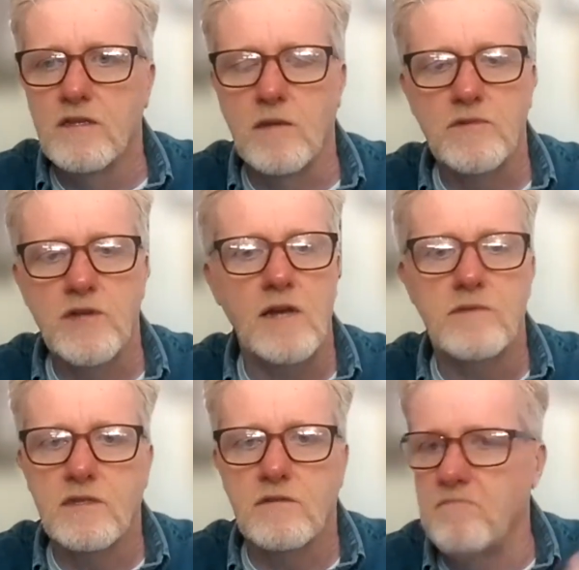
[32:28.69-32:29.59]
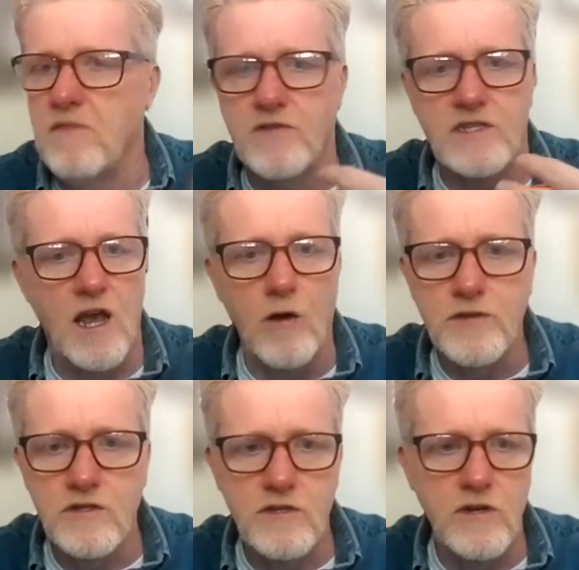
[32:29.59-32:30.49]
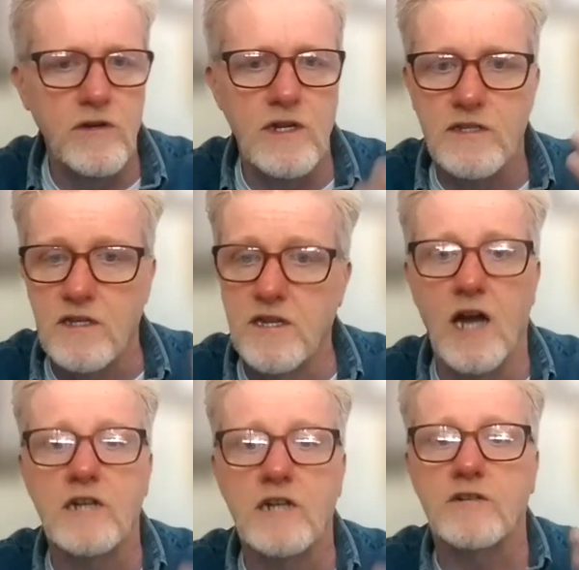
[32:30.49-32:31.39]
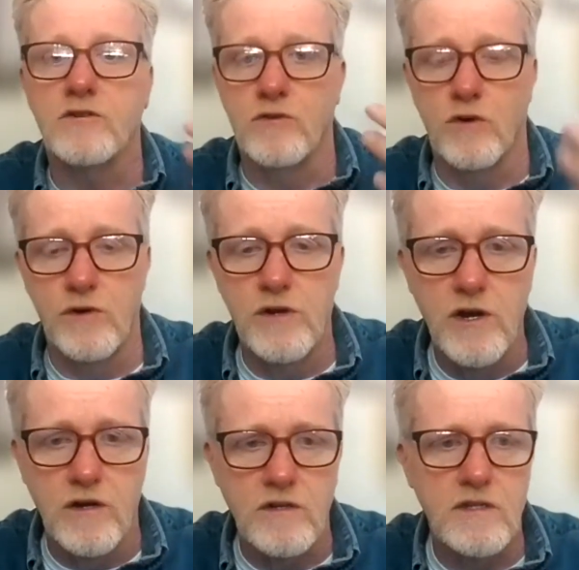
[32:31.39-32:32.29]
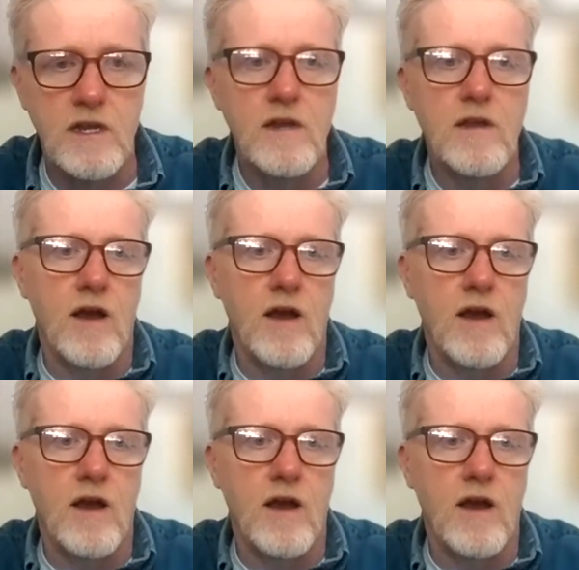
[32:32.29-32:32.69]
Sometimes, if it's a health concern, it's a doctor or a nurse.